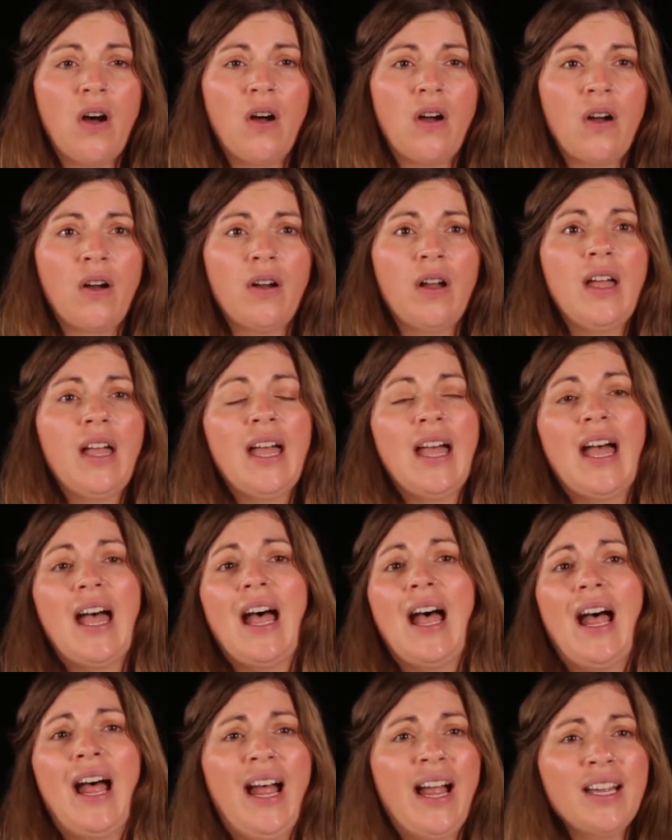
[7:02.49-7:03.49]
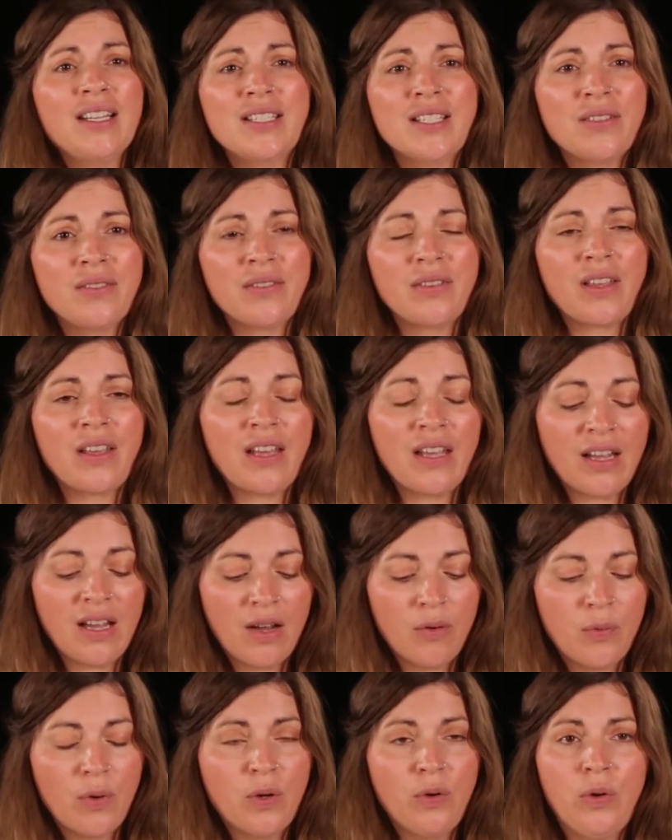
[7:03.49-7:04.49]
are actively
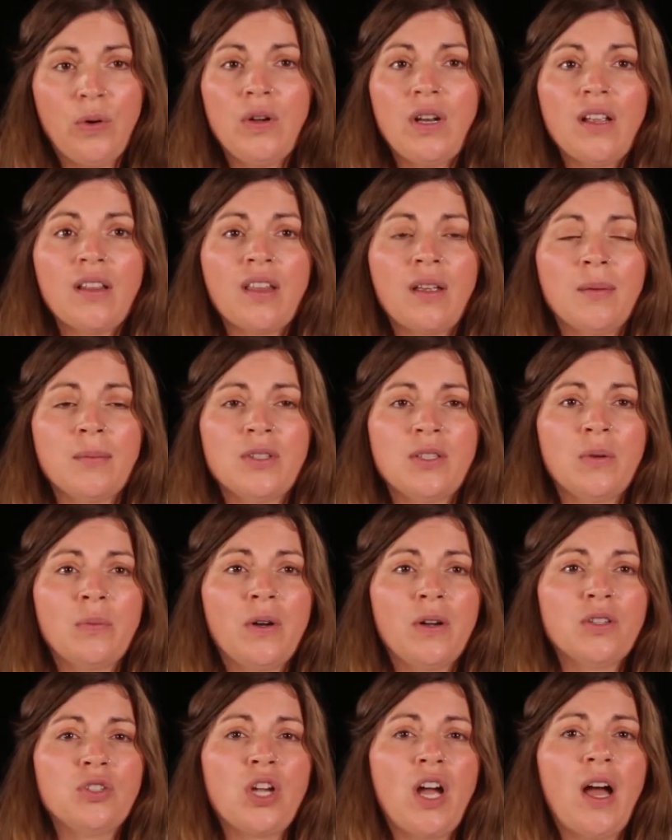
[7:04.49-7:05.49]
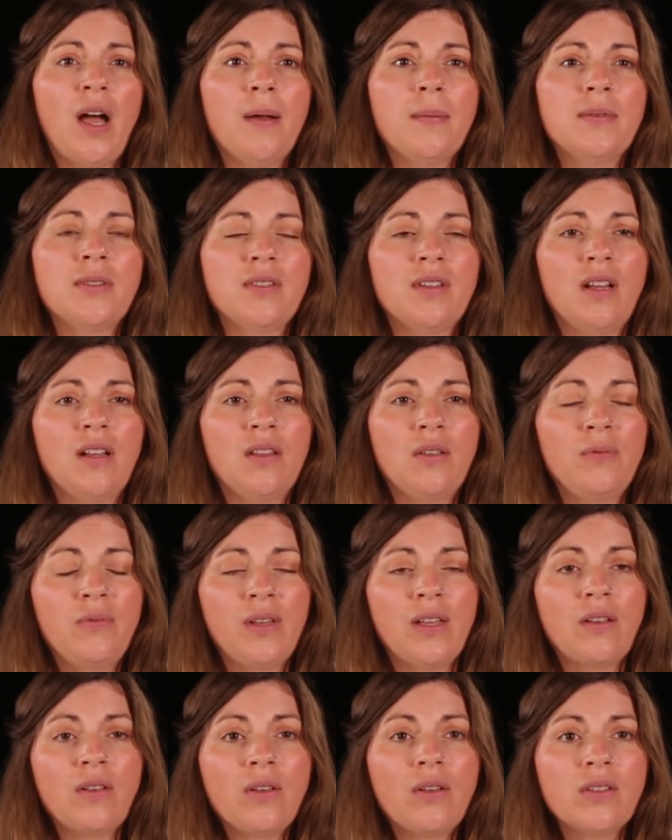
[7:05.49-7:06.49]
recruiting them to work jobs in the
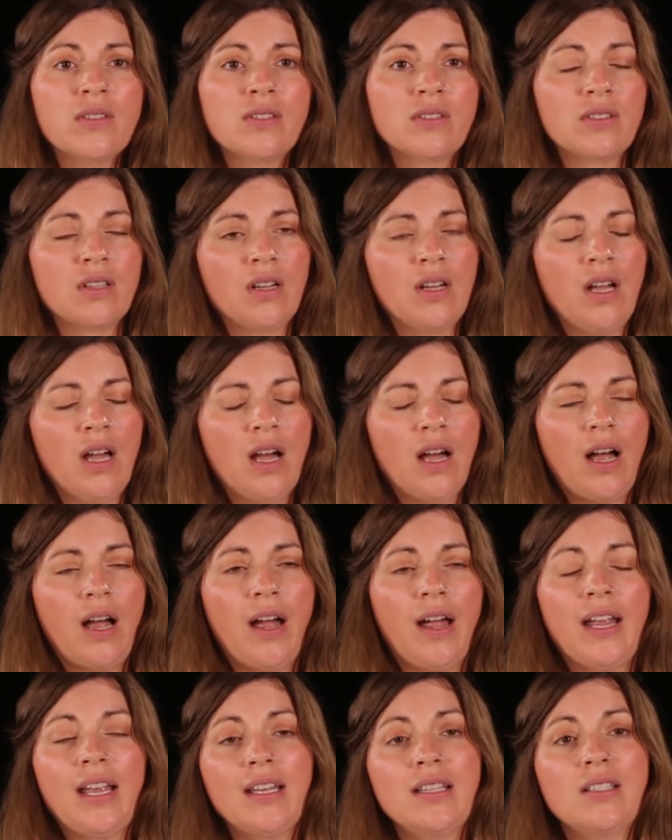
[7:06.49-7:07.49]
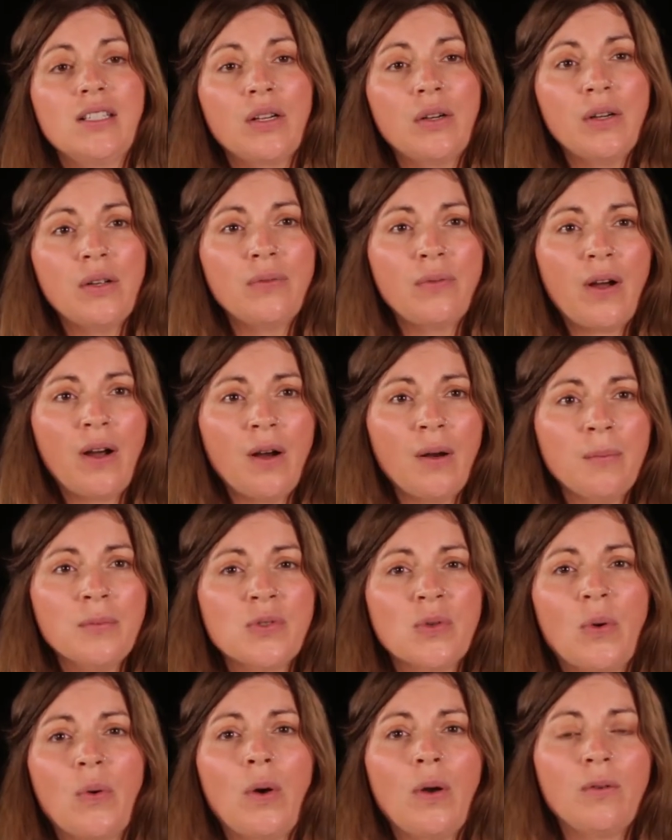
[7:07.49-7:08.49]
fields, in dairy
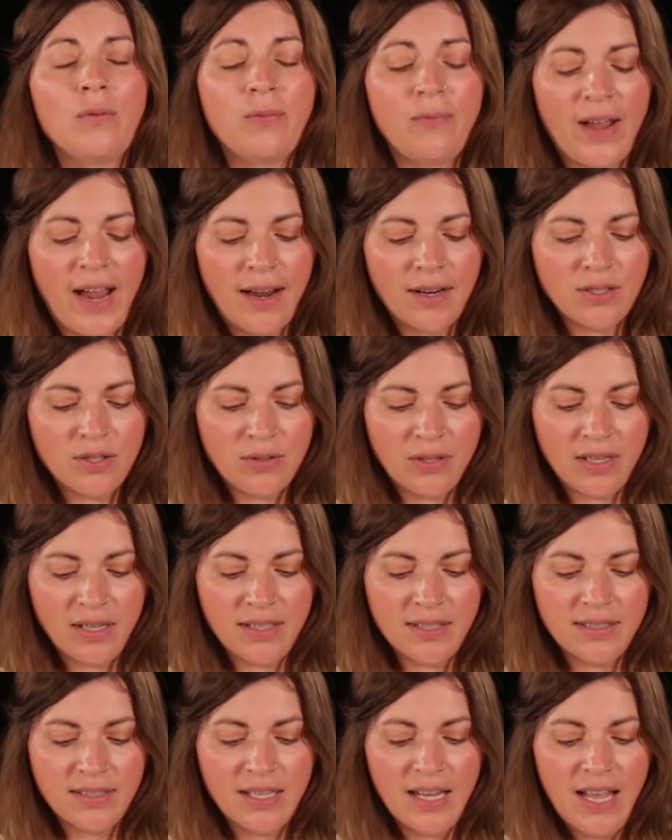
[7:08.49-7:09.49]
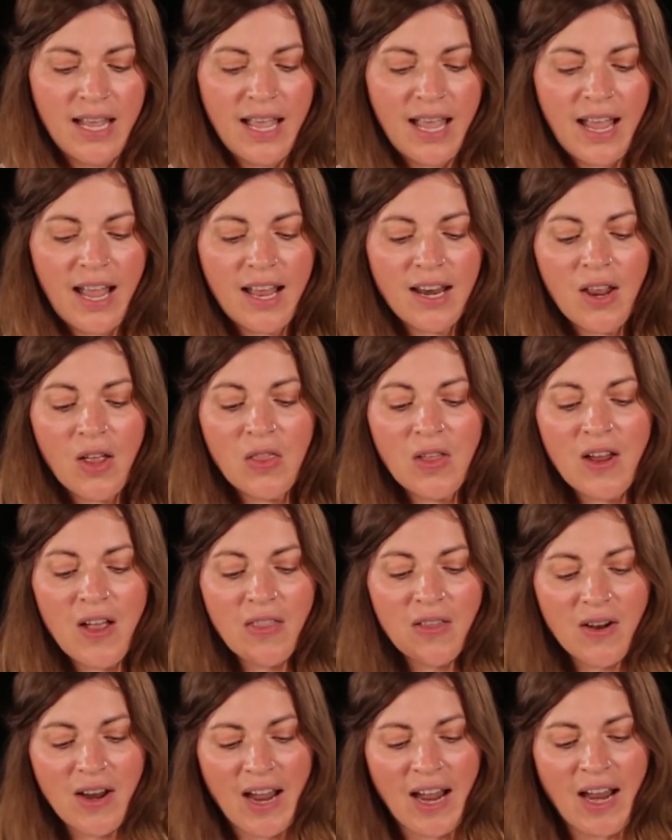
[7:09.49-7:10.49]
farms, or in factories. And on the
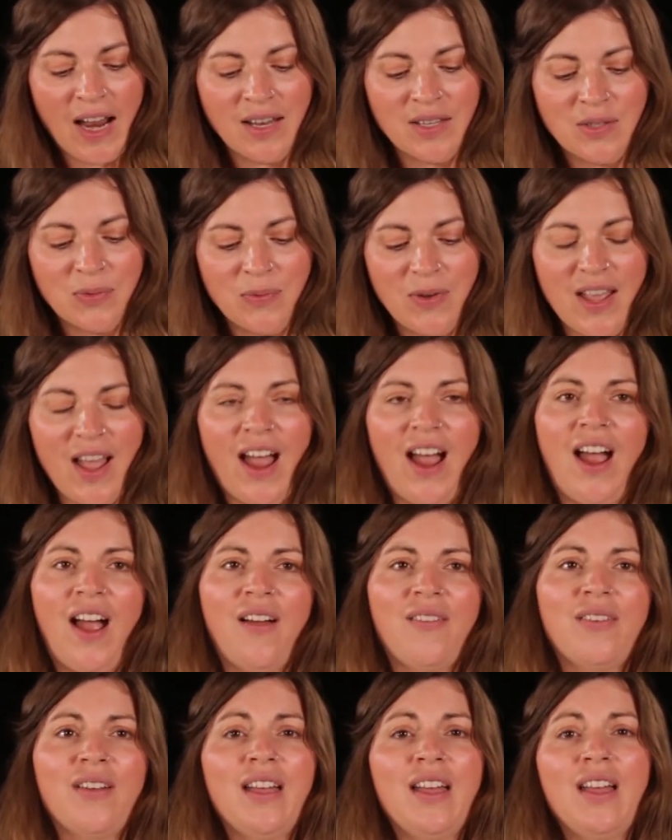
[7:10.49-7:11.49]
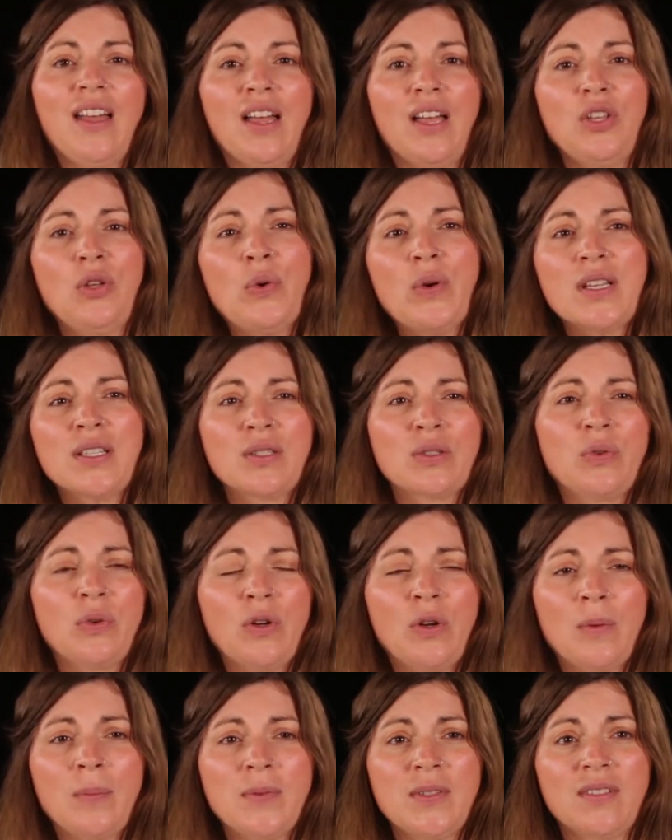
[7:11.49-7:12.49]
other hand, we have U.S.
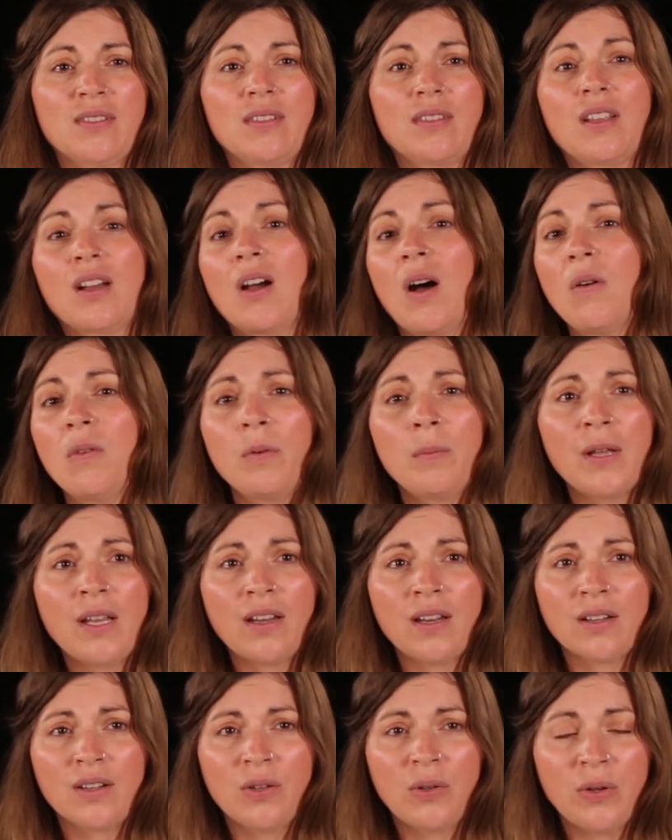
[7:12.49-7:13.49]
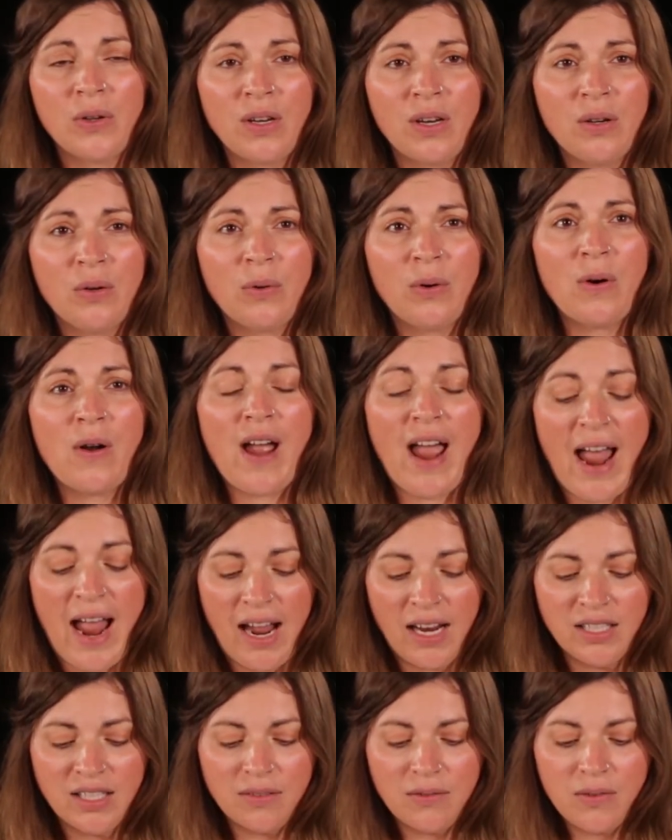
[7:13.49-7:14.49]
groups, the government included, who are
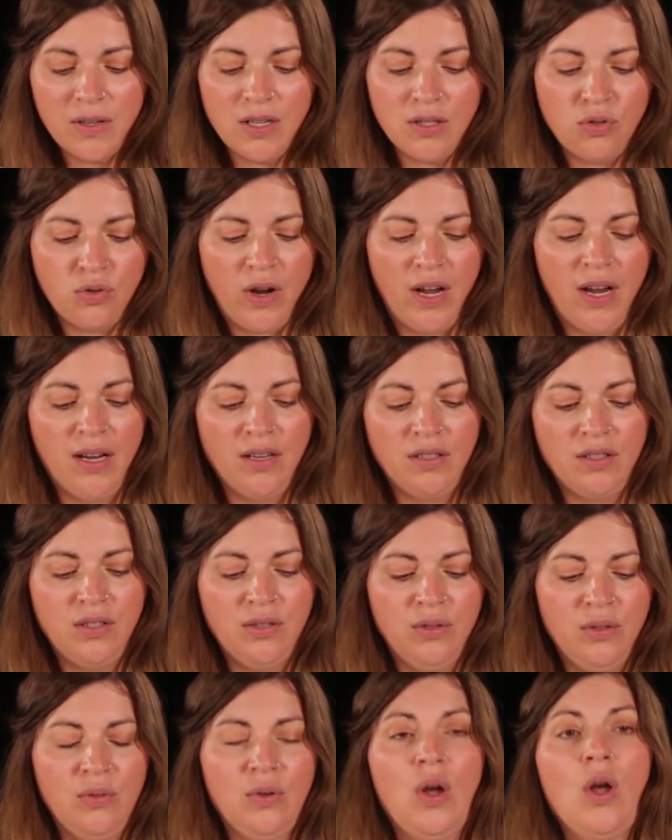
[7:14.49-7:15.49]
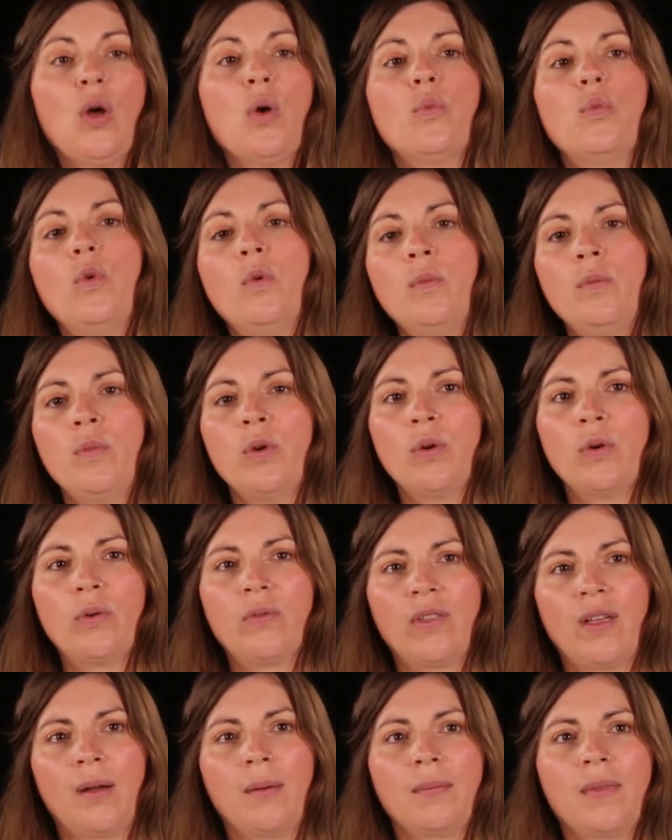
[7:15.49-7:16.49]
actively trying to
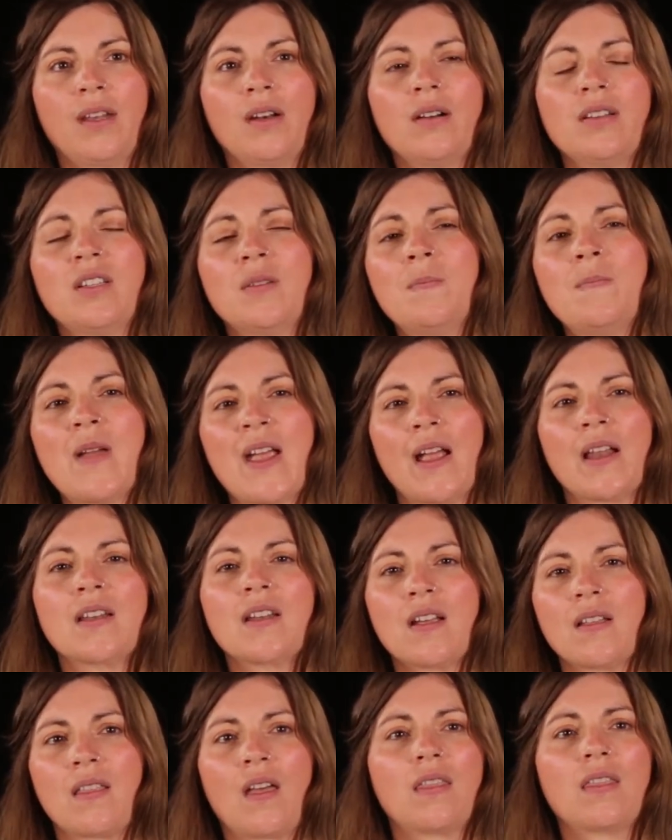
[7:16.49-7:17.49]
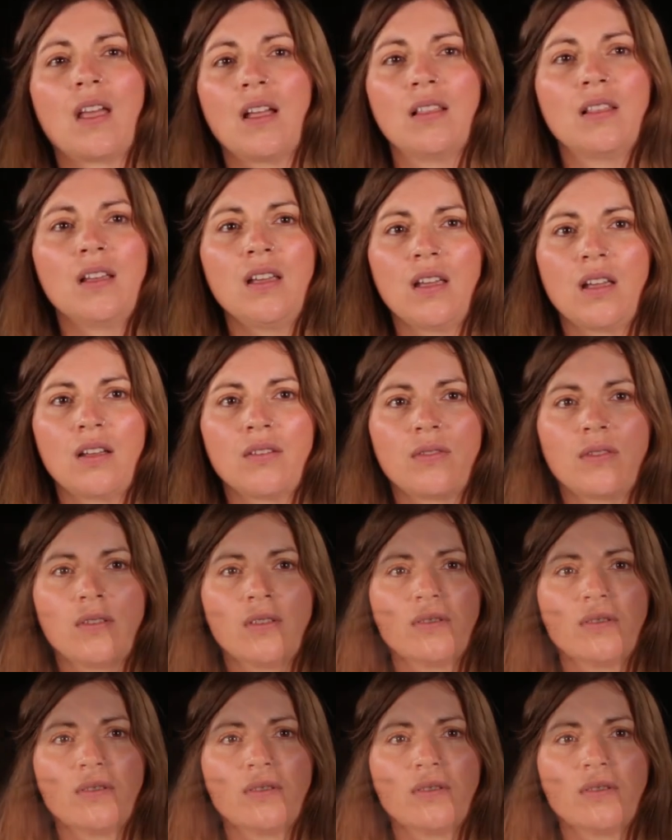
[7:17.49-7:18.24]
remove them, that are demanding that they leave.